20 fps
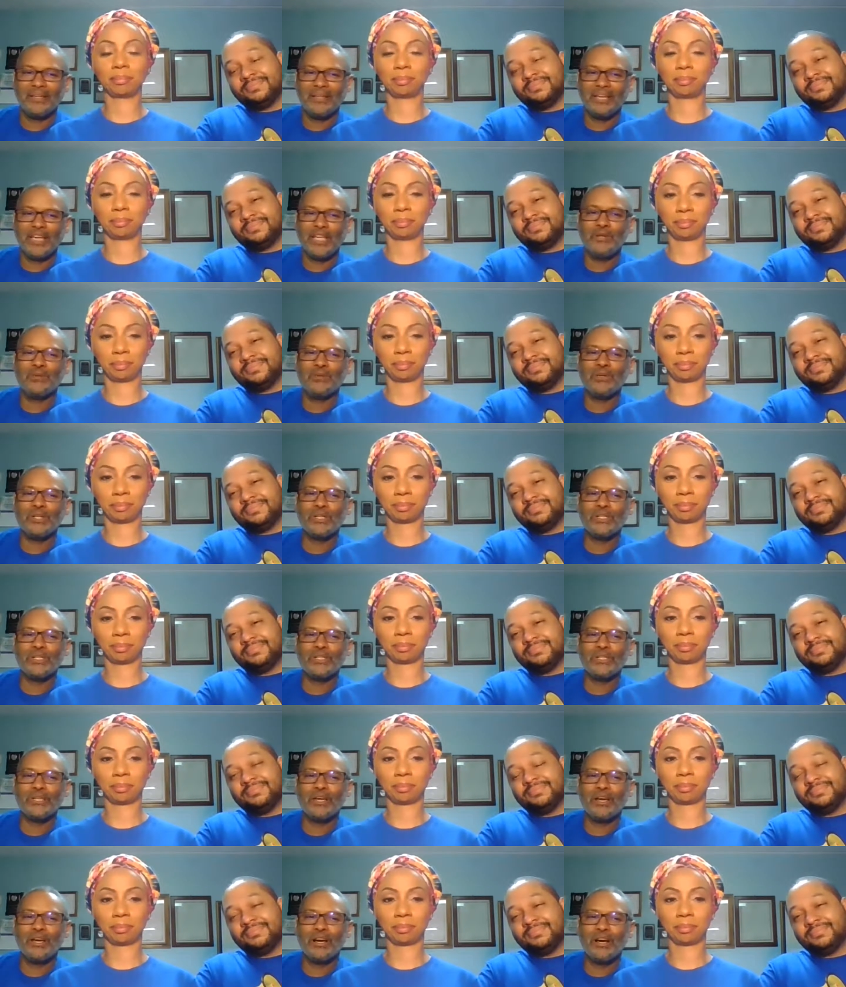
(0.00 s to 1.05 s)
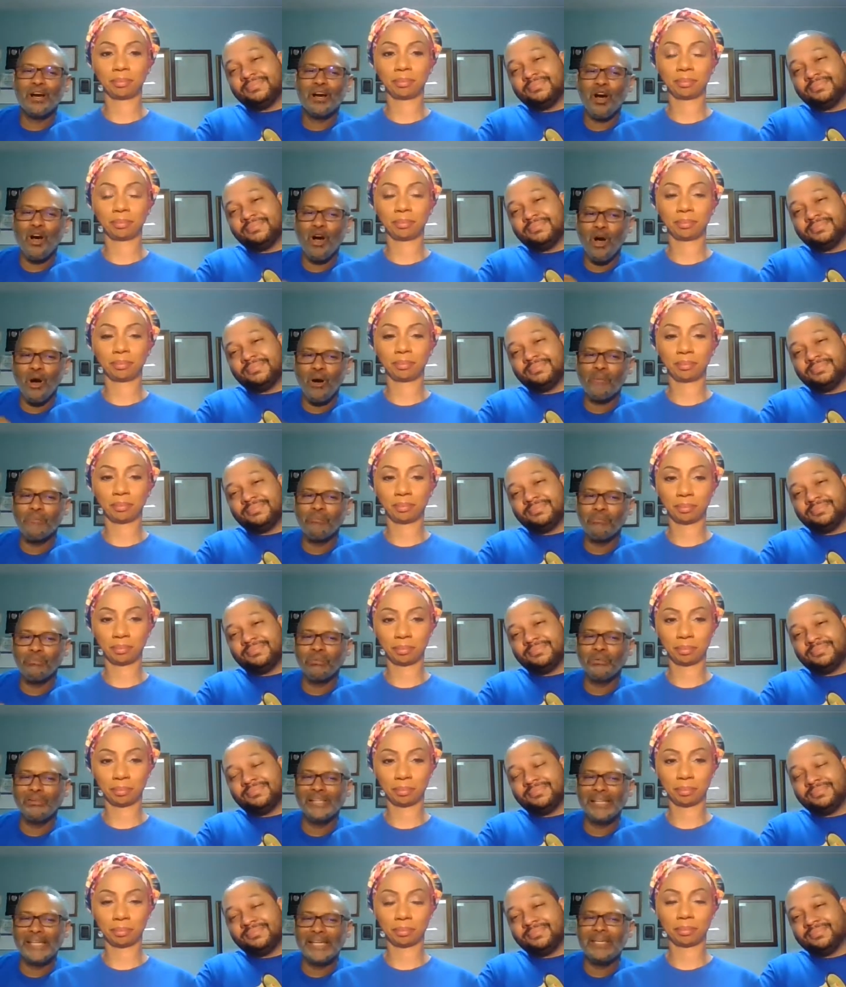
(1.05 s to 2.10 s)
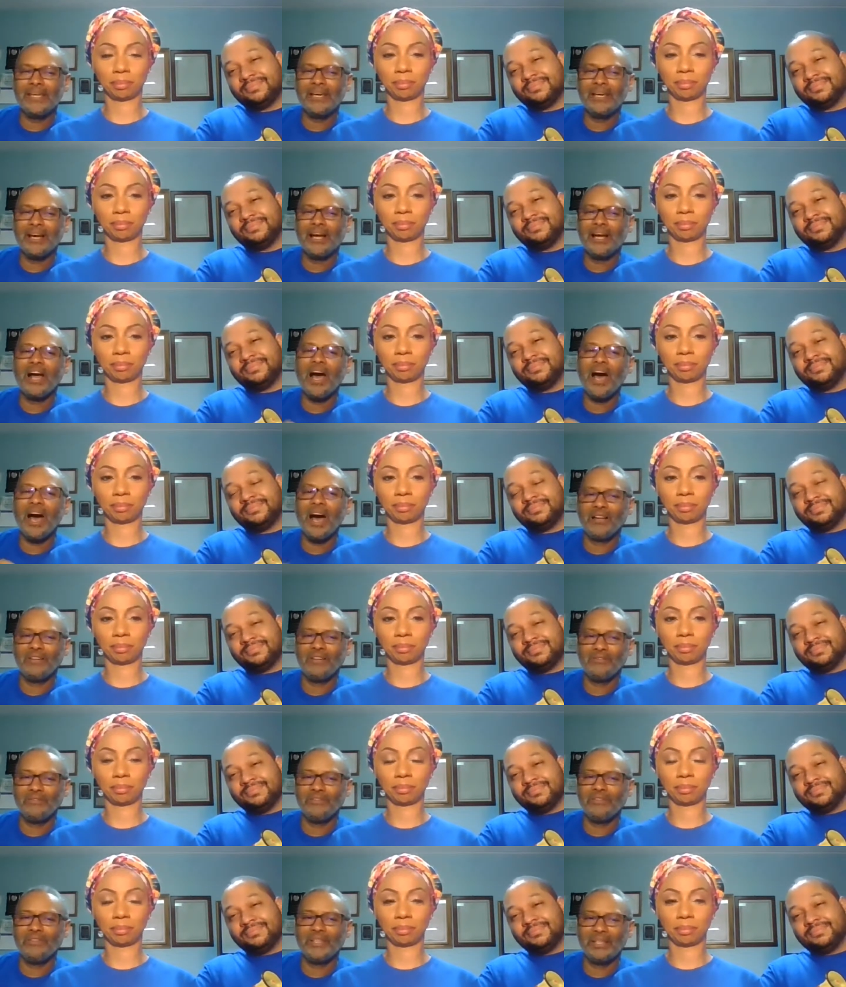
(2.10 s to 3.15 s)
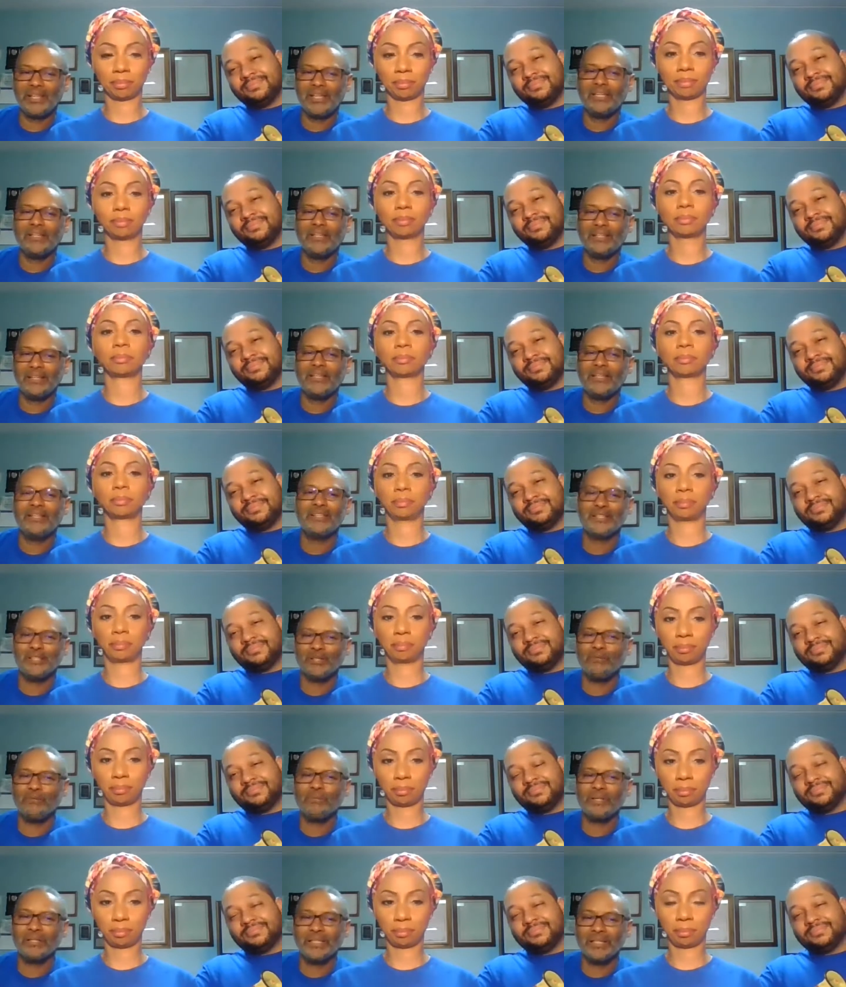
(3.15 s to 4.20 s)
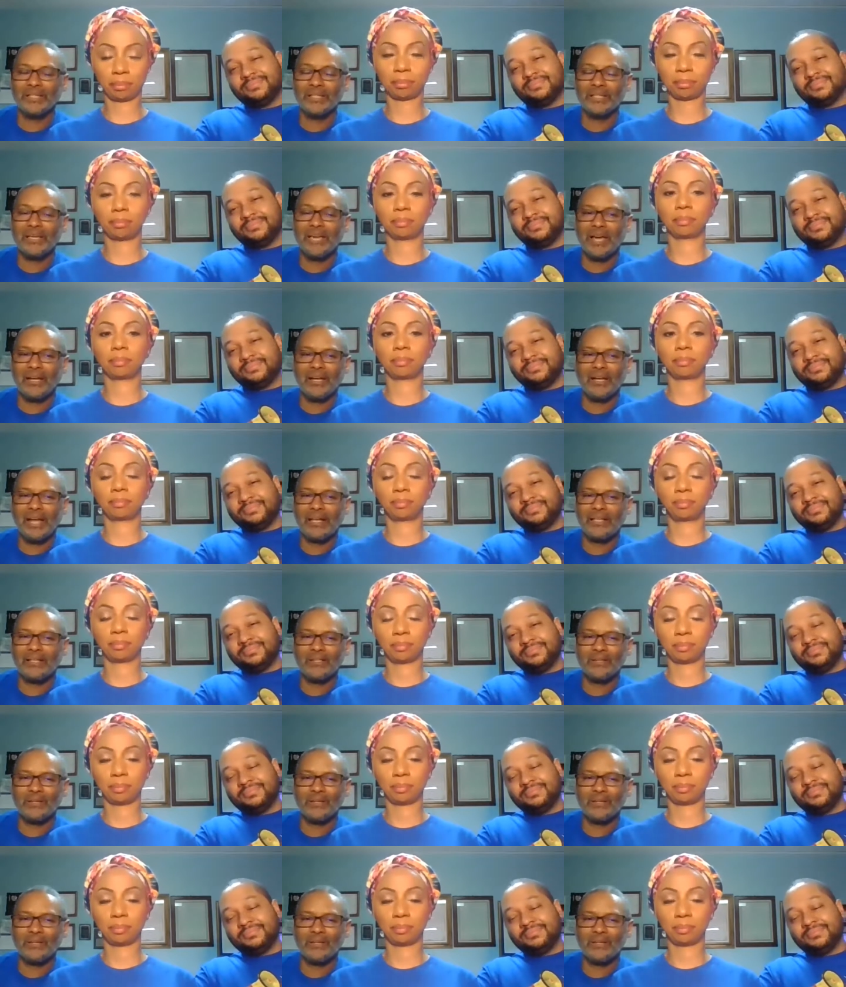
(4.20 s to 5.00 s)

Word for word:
Speaker 1: He was humbly confident in his ability. And that's